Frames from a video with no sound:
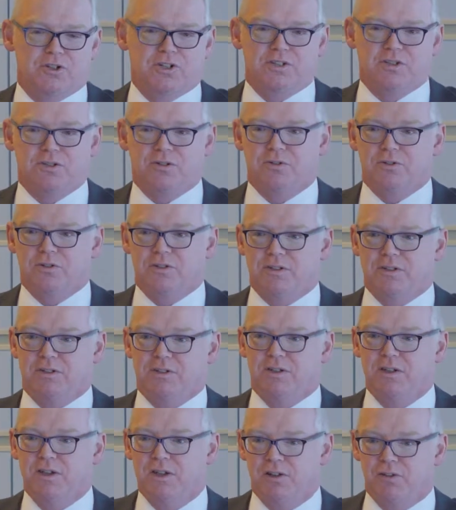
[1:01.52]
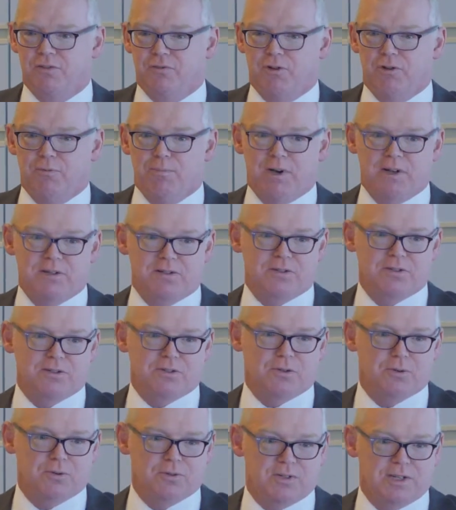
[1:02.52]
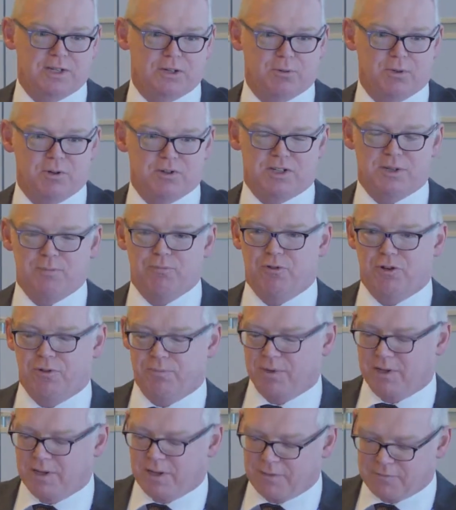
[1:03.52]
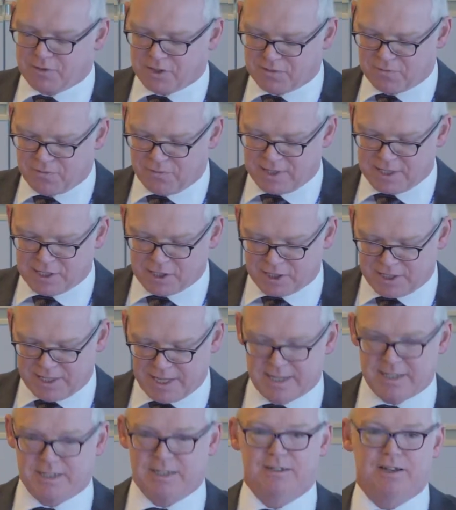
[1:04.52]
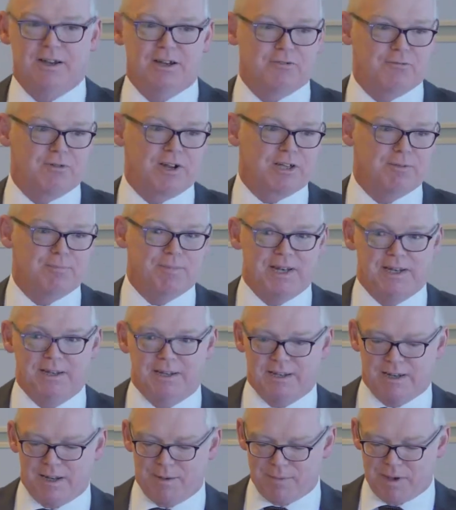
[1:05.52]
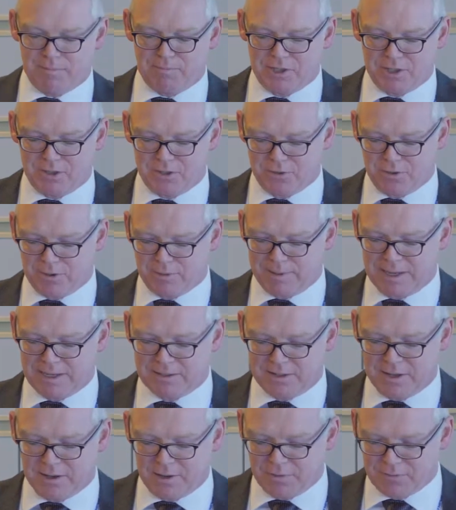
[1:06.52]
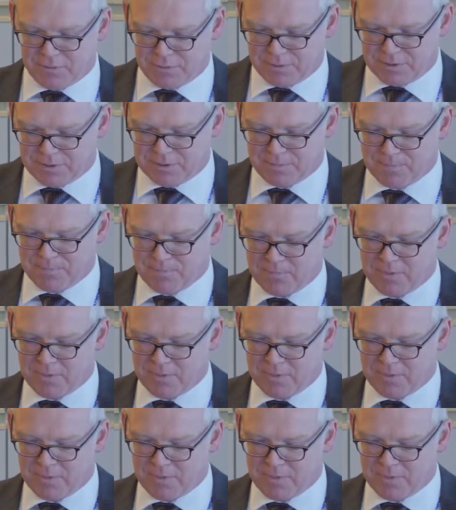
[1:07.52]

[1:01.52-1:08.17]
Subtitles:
just doctors, through a master's course in quality improvement, and I've just finished that. I'd recommend it, and I'm happy to talk about it afterwards.